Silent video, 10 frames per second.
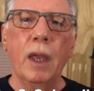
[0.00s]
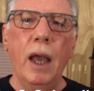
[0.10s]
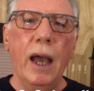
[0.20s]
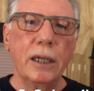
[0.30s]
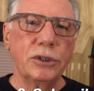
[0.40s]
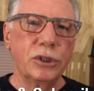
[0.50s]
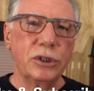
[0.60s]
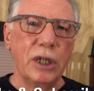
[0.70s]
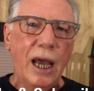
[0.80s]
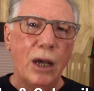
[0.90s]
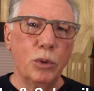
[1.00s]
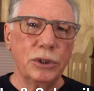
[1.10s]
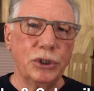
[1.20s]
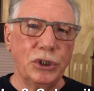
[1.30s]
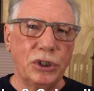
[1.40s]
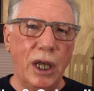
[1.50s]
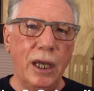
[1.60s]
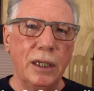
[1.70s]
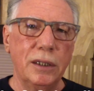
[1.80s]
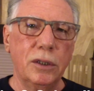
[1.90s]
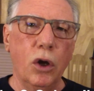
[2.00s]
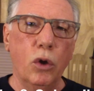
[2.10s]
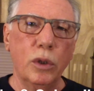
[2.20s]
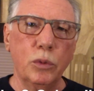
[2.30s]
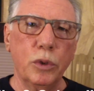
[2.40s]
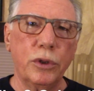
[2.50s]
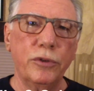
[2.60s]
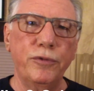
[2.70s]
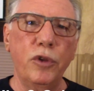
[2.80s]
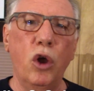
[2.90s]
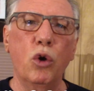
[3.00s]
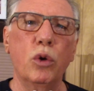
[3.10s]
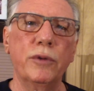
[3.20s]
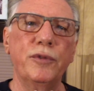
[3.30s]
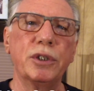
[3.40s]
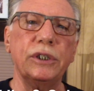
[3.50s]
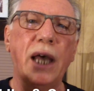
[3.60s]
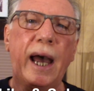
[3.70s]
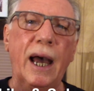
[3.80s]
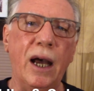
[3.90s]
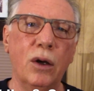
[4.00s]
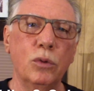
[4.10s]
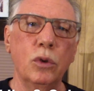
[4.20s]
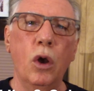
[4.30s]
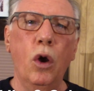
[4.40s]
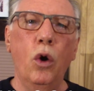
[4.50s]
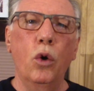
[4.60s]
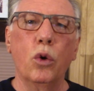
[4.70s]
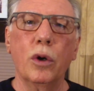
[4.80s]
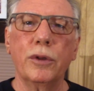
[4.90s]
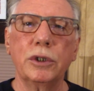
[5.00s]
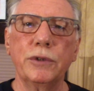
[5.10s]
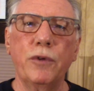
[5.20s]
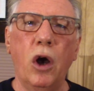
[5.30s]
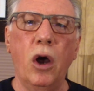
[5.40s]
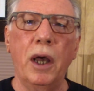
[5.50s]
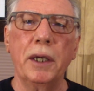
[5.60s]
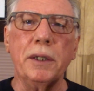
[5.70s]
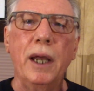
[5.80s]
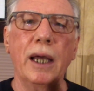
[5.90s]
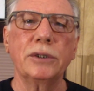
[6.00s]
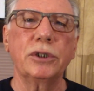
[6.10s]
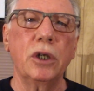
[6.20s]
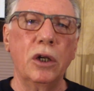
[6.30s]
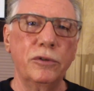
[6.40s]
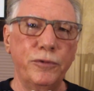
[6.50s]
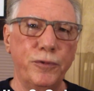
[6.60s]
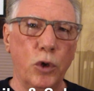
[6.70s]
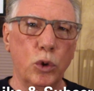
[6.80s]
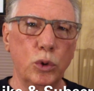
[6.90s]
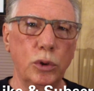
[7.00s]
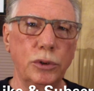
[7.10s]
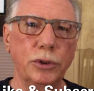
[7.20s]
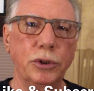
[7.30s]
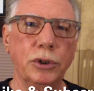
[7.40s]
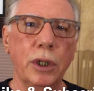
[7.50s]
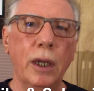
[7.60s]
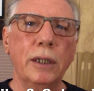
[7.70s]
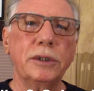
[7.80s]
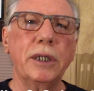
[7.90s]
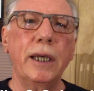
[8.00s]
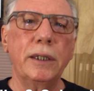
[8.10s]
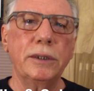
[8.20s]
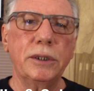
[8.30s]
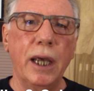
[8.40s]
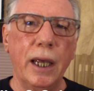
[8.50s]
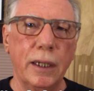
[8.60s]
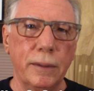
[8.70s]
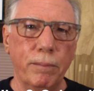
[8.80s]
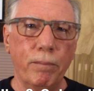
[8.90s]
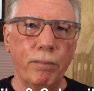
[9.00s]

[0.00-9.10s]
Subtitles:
as the Taoists say, going with the flow of the Tao or the divine as it unfolds day to day.